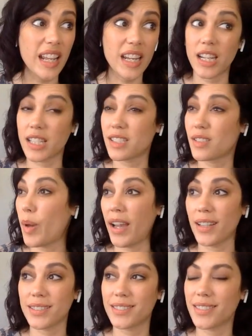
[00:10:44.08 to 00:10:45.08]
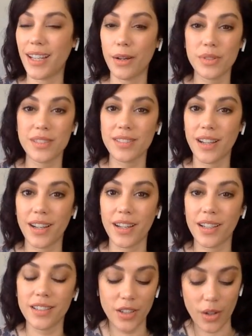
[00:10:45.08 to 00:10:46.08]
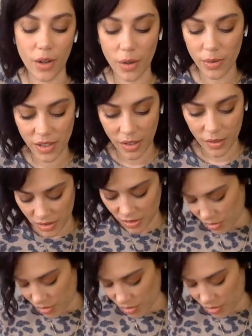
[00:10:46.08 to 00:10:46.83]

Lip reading: didn't expect. I was not, I was